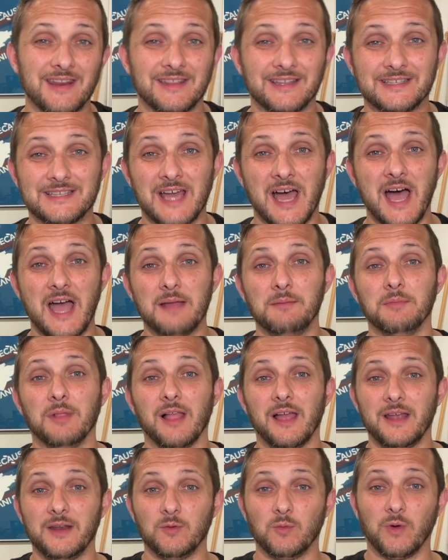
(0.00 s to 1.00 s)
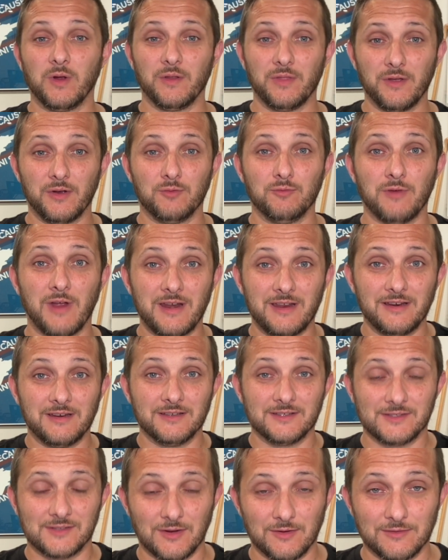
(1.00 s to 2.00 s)
the timeline where they're ready to
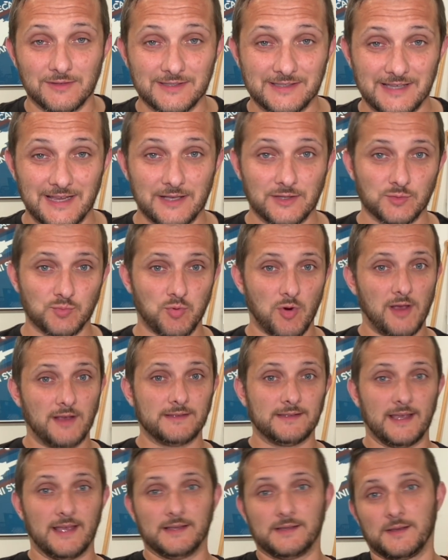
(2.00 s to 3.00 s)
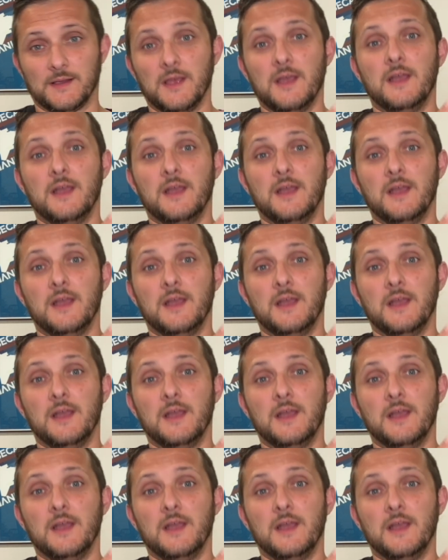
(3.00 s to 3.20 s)
start the sales process.